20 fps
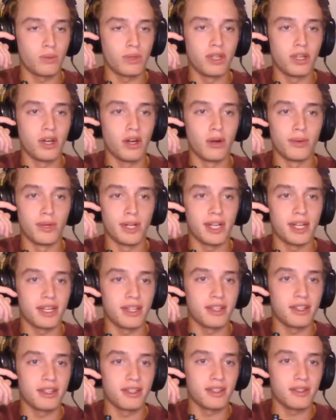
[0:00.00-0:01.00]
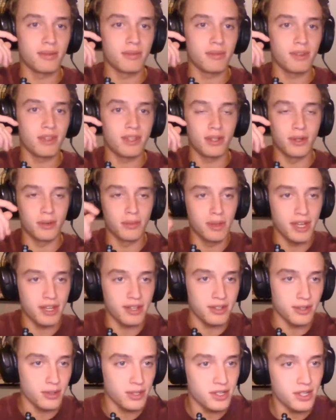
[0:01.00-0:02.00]
We know, Ryan.
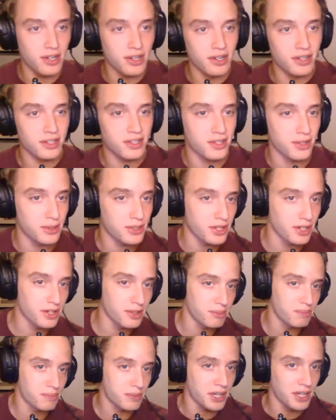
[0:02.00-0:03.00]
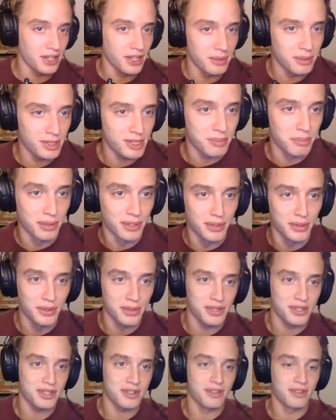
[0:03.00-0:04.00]
Go start a Columbus
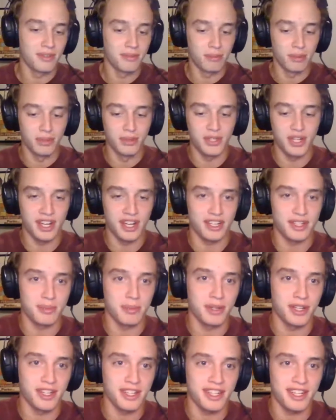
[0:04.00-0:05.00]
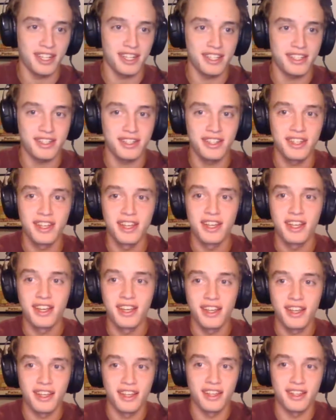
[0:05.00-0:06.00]
Blue Jackets podcast.
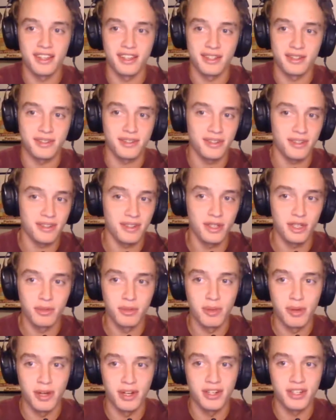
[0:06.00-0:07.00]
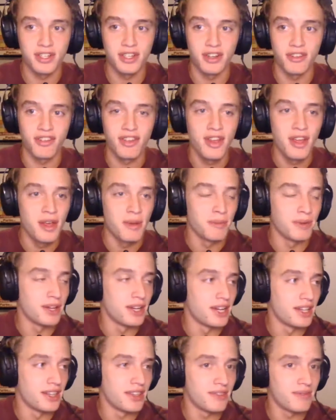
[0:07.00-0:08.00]
You're gonna be by yourself,
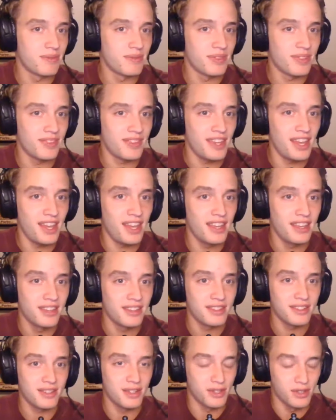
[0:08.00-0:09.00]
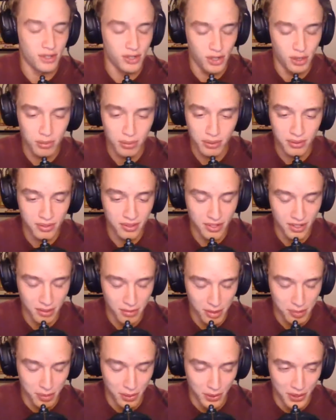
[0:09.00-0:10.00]
but because there's no
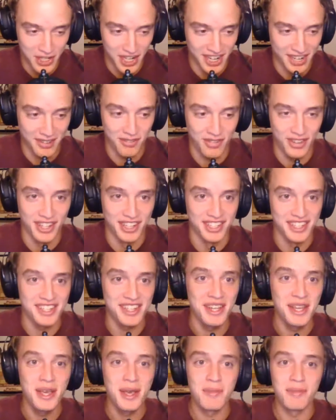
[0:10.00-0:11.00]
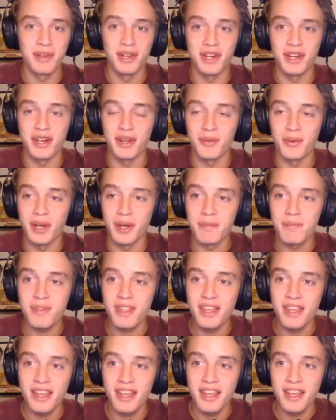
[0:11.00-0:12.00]
Columbus Blue Jacket fans. But anyway,
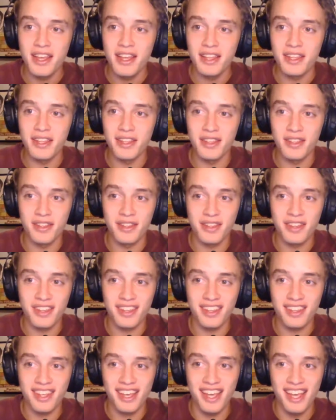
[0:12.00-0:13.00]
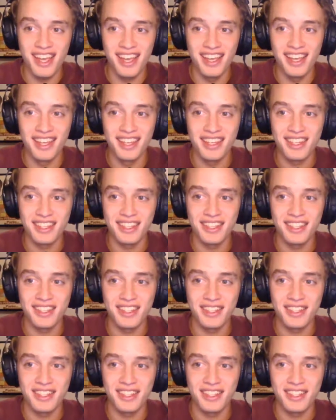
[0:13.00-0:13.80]
I think you say the same about the Stars.